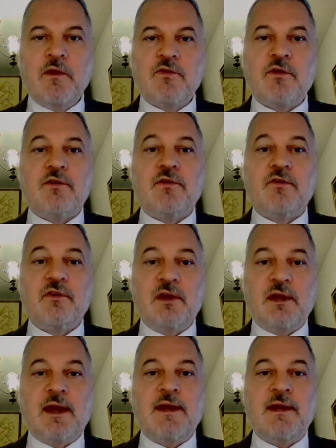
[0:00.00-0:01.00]
such as the
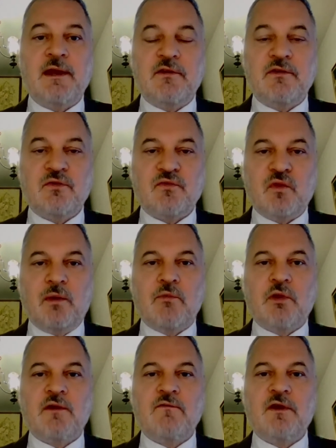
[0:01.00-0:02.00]
United Nations
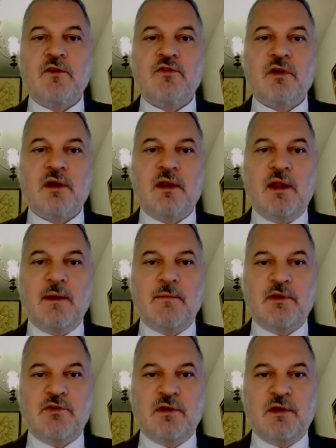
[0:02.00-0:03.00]
Framework Convention on
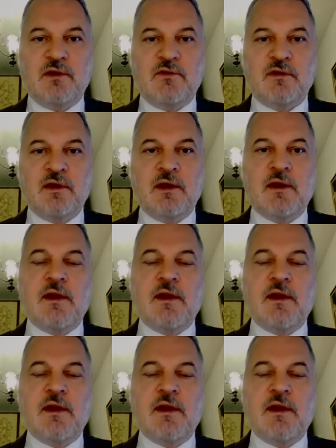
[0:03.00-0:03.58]
Climate Change,